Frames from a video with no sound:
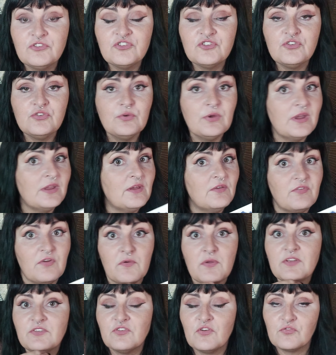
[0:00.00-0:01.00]
to you in a
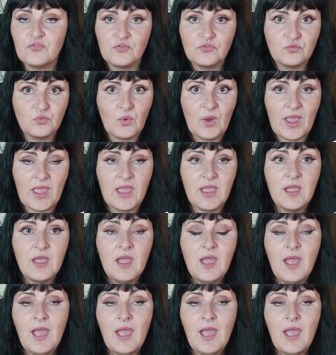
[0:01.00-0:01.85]
very different way